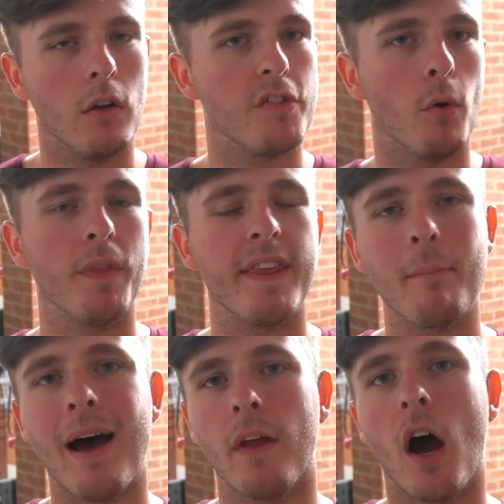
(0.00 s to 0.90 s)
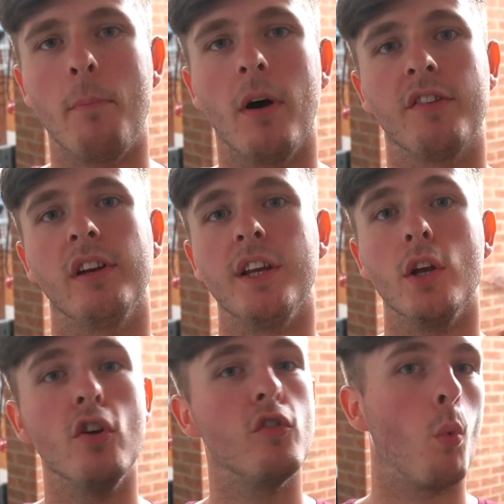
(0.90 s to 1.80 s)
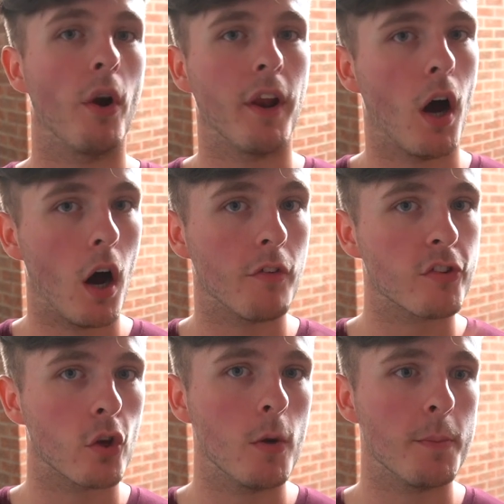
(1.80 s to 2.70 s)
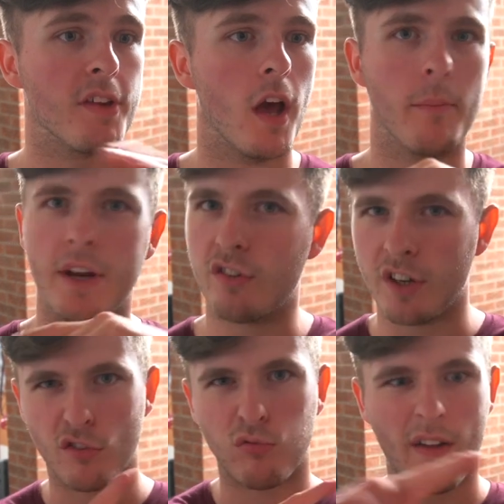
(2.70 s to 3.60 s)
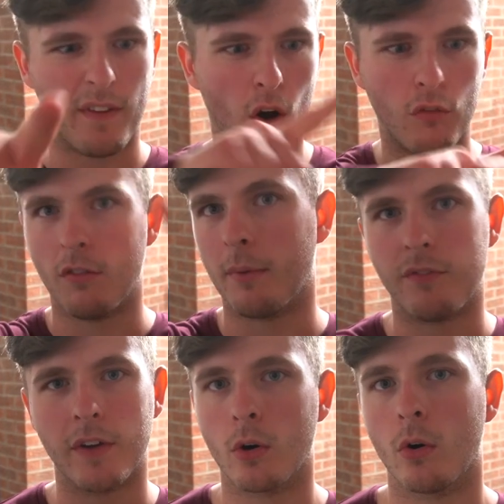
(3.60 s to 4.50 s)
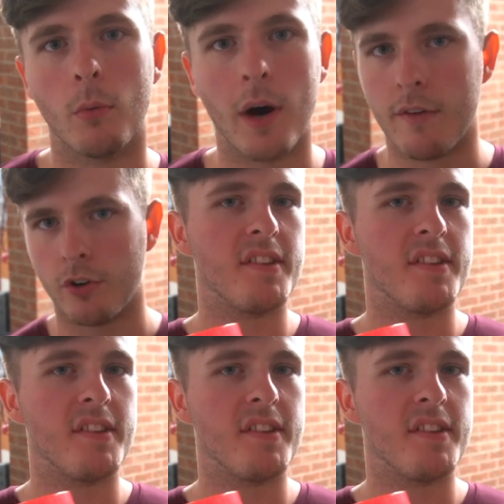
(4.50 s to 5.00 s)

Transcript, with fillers: So with the amount that I personally use, 1.5 scoops, I usually just round that off with my finger or whatever.